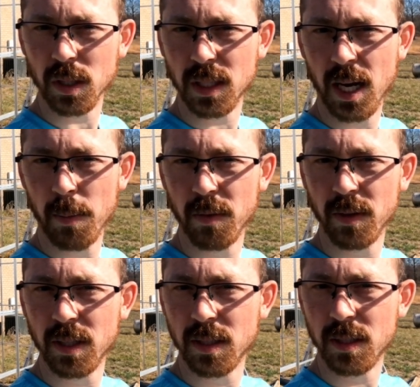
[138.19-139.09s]
a
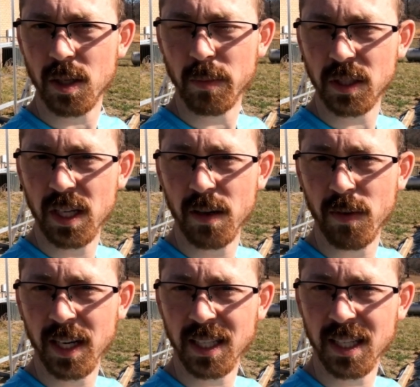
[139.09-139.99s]
2x4
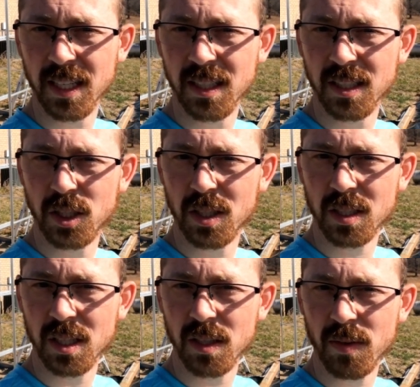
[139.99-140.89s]
across the top there.